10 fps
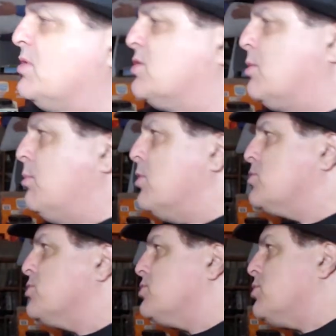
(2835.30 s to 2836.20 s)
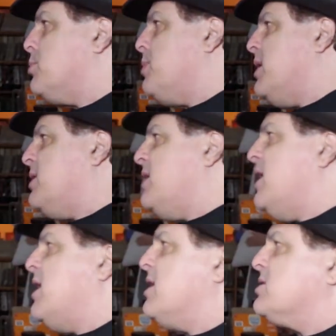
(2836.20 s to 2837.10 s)
these commercials are a pain in the
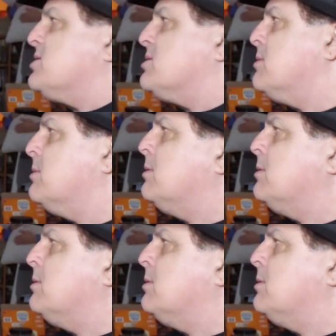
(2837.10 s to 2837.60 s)
ass.